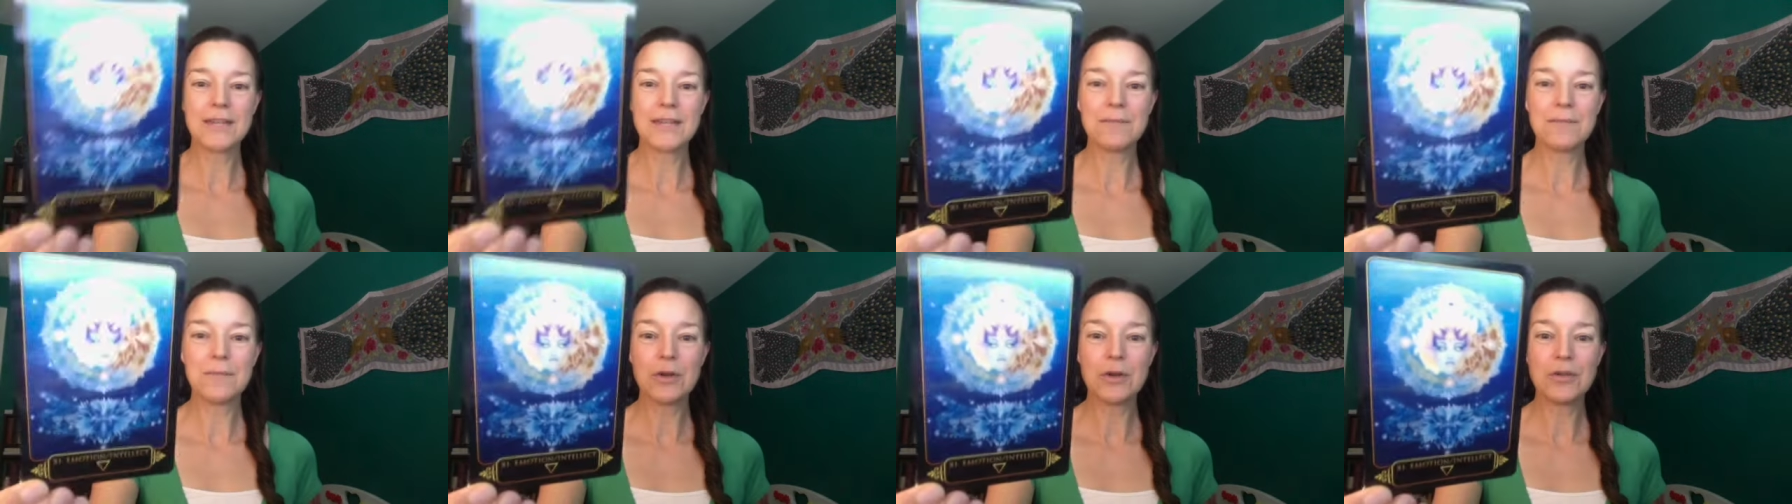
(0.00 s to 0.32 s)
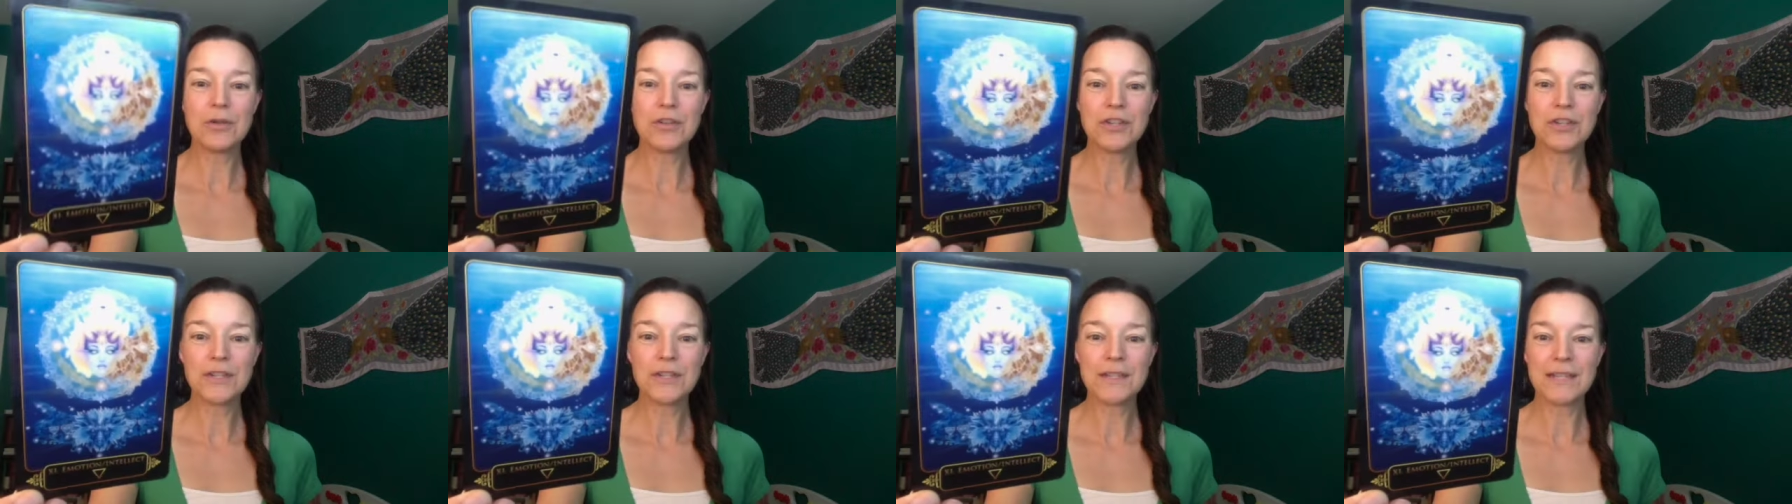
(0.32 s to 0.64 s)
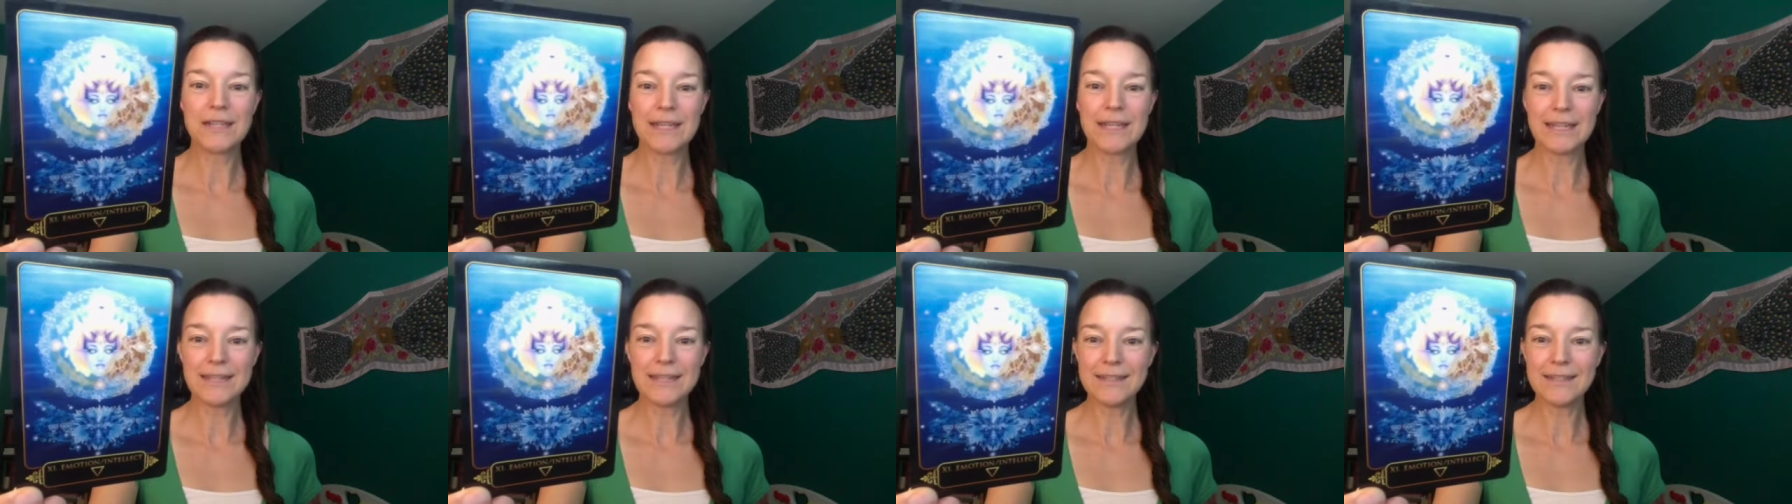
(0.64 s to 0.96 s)

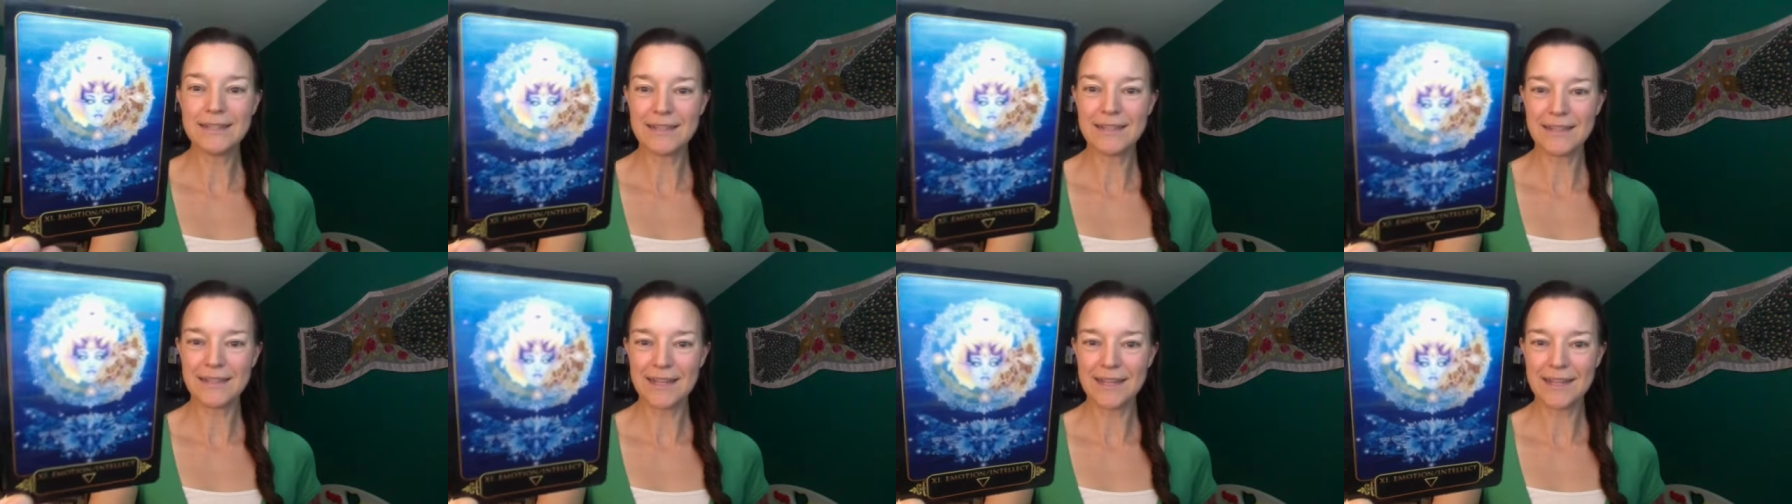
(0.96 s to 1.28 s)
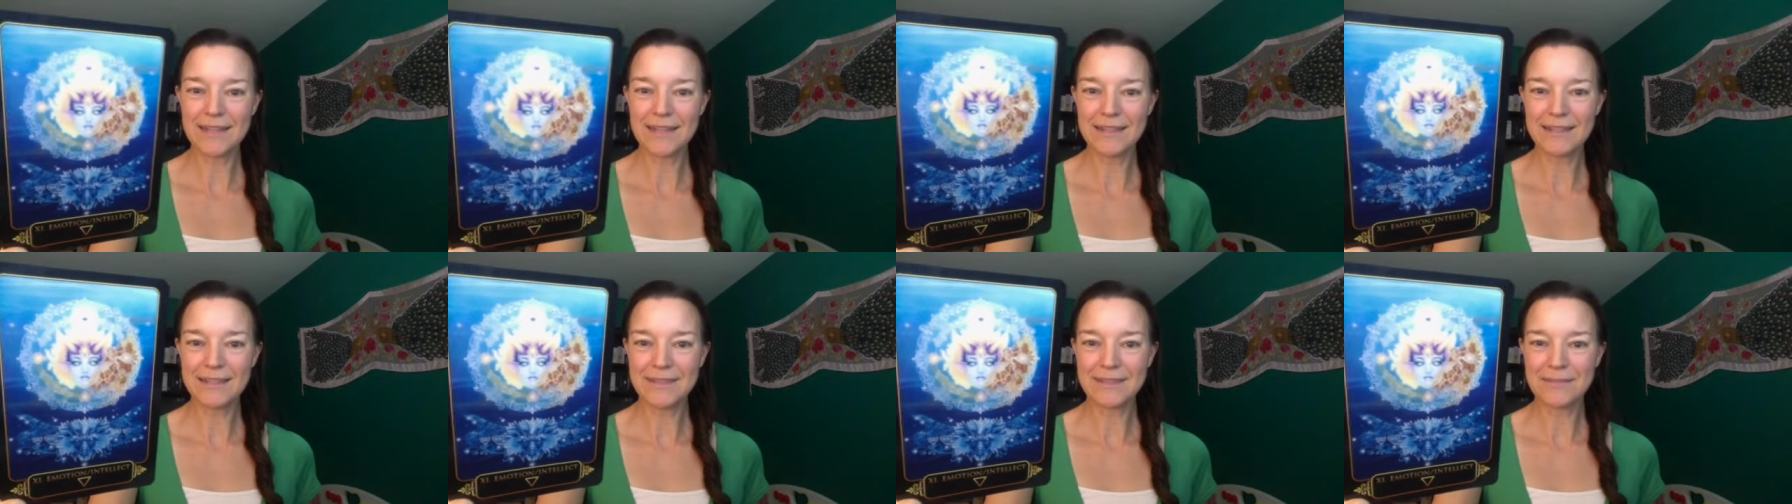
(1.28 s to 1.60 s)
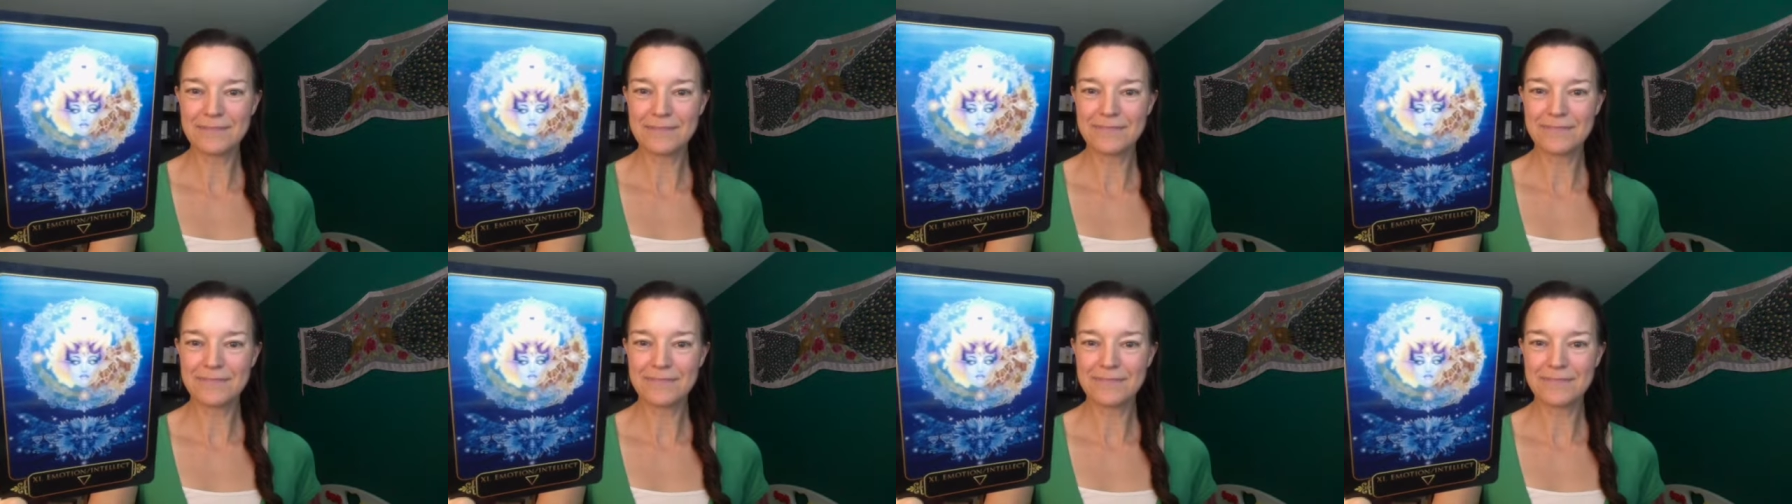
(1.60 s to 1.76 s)
emotion, intellect.